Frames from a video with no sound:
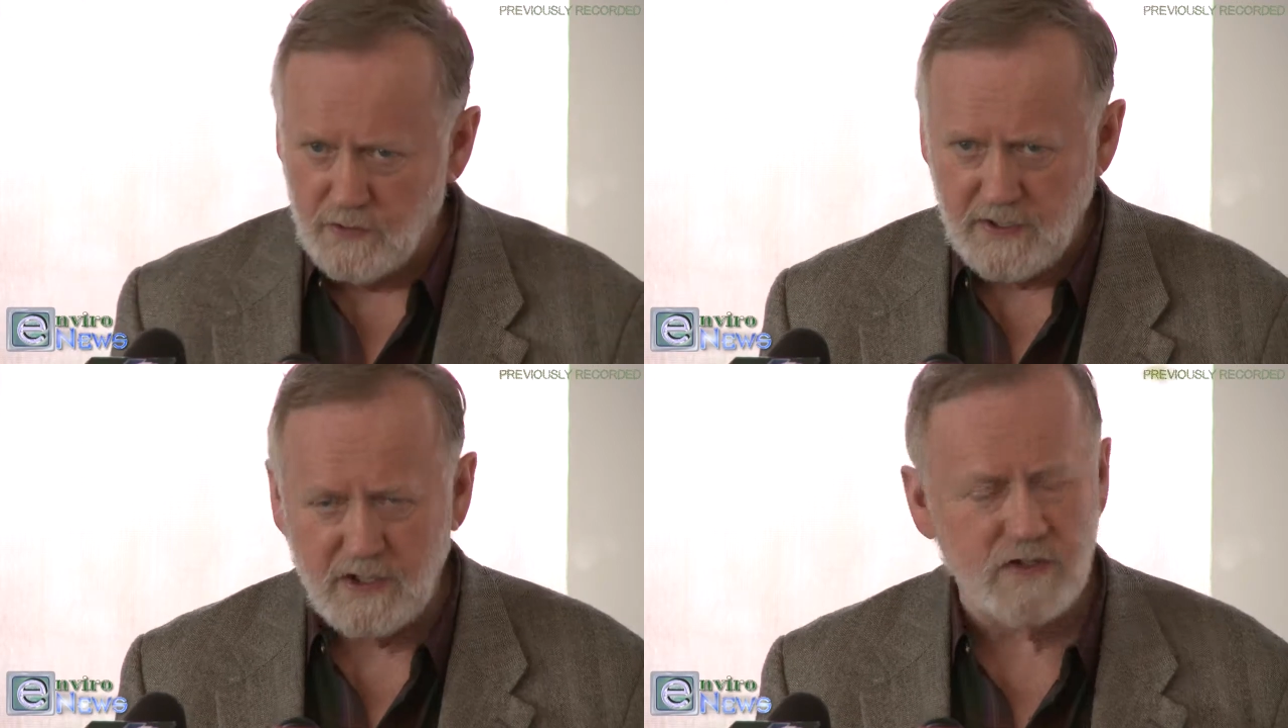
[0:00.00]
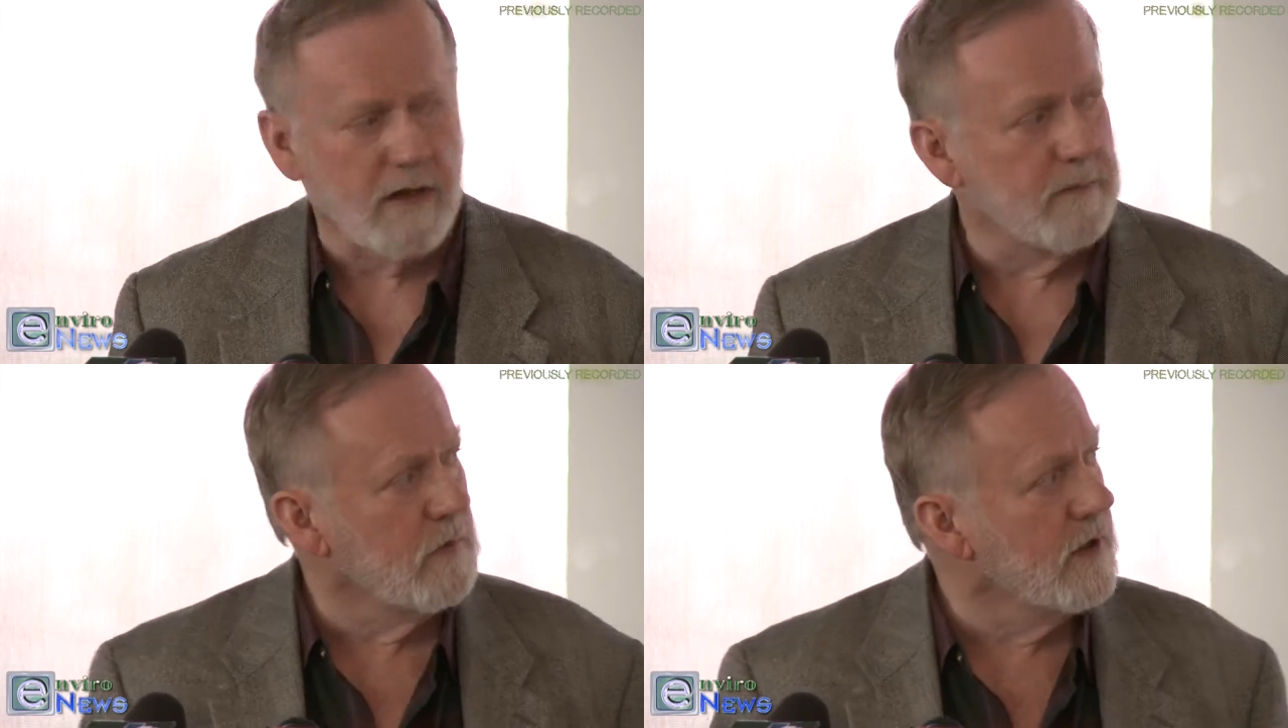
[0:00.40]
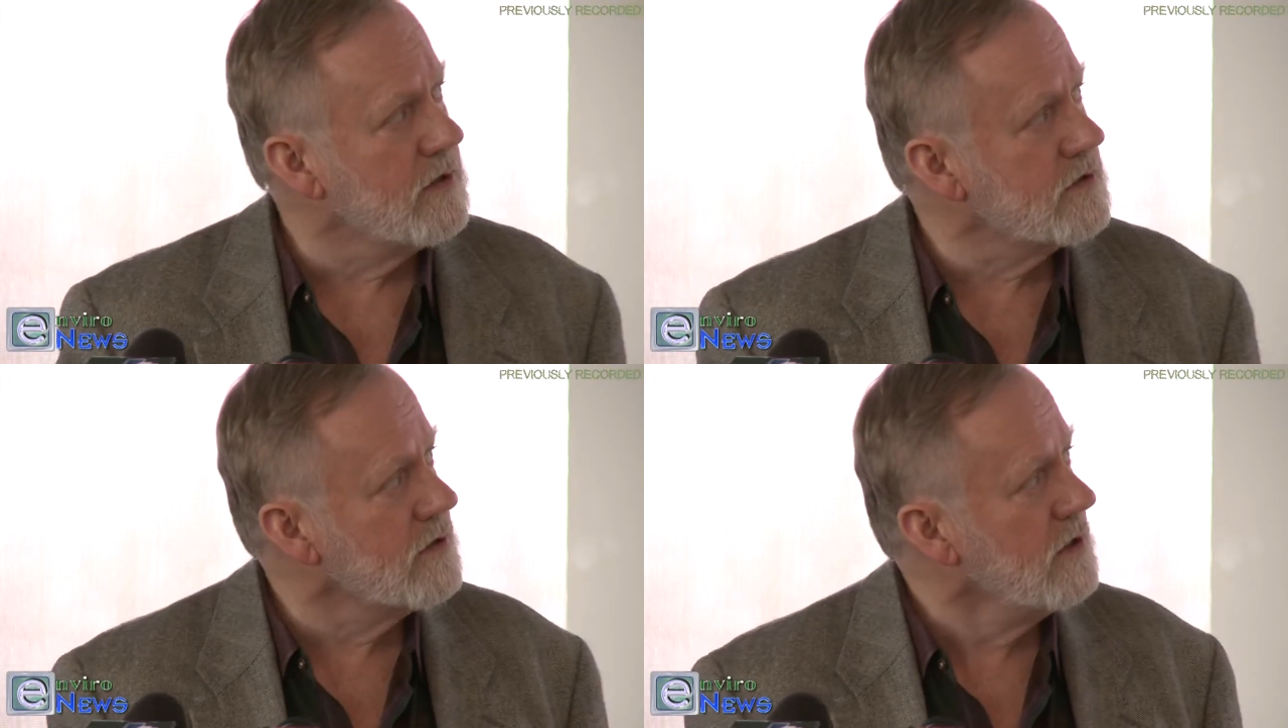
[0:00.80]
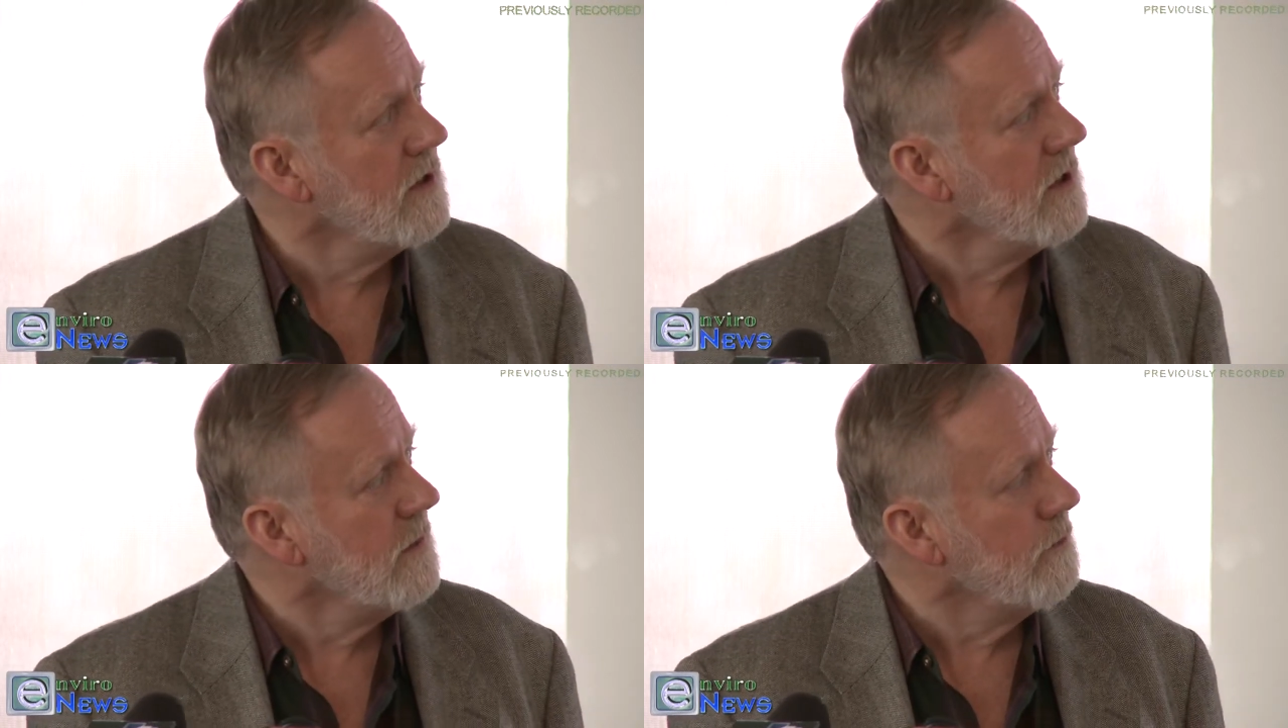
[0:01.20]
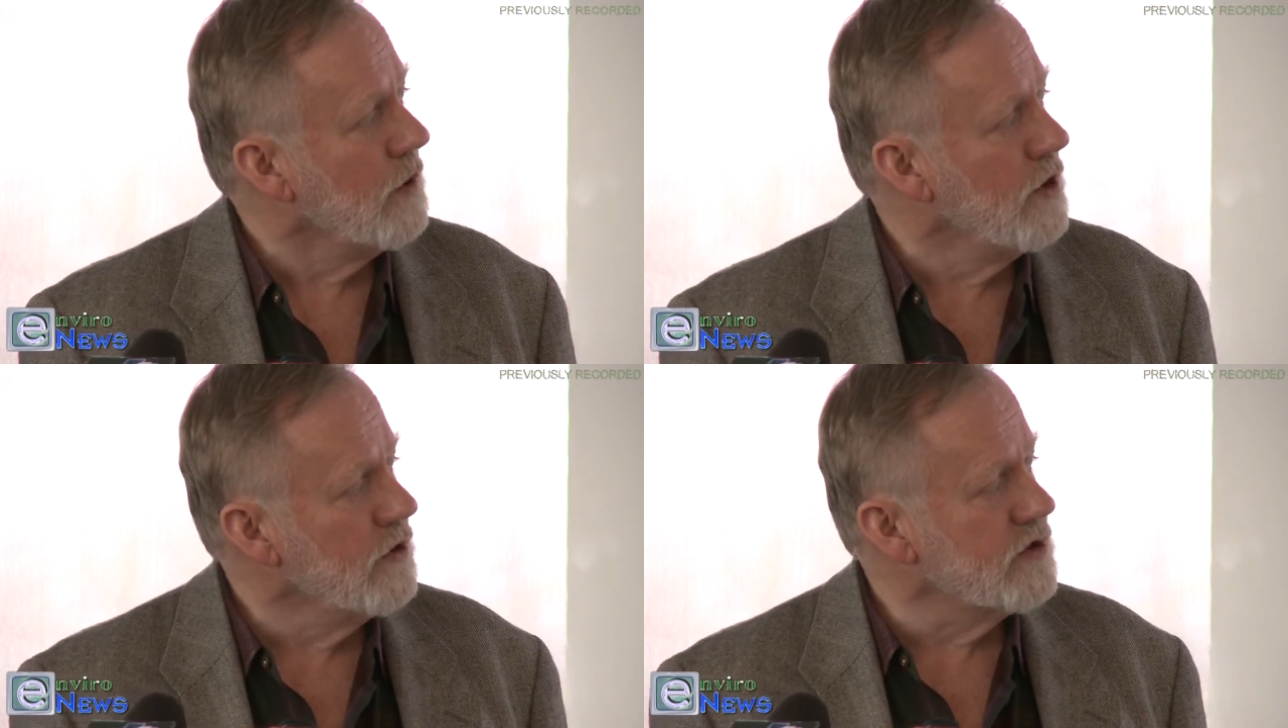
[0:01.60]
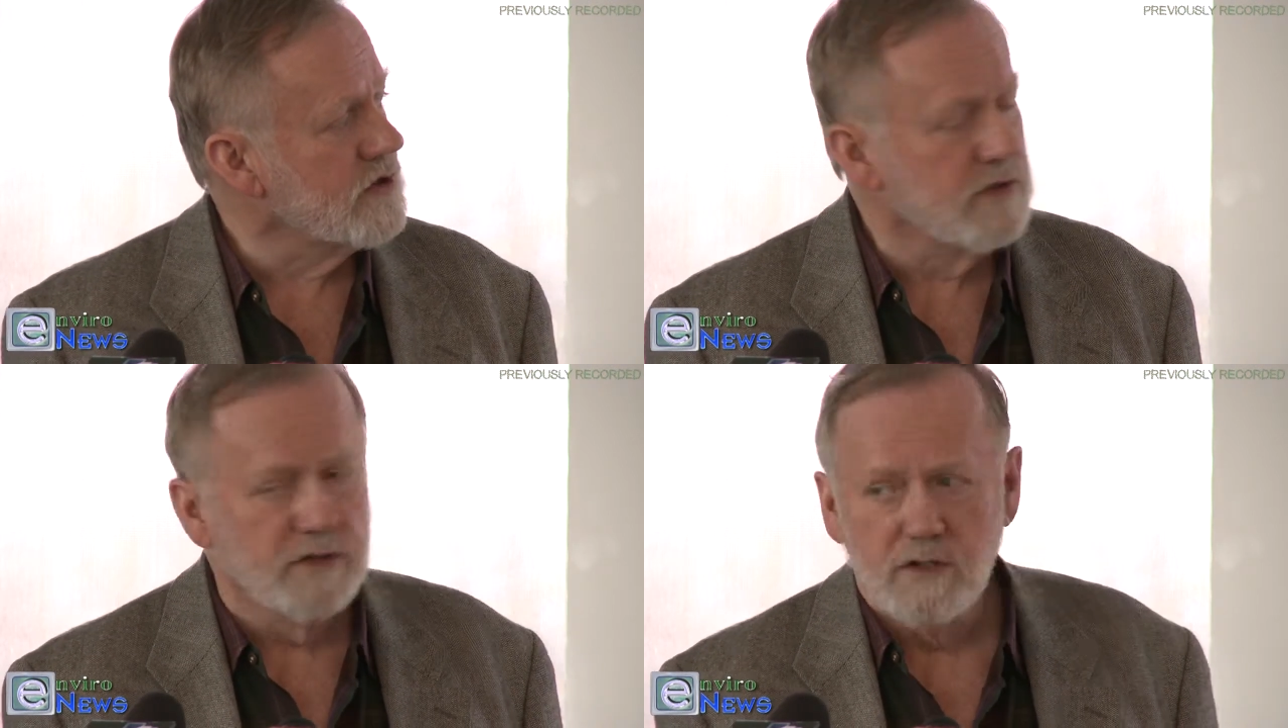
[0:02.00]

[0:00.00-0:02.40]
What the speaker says: and next slide please, produced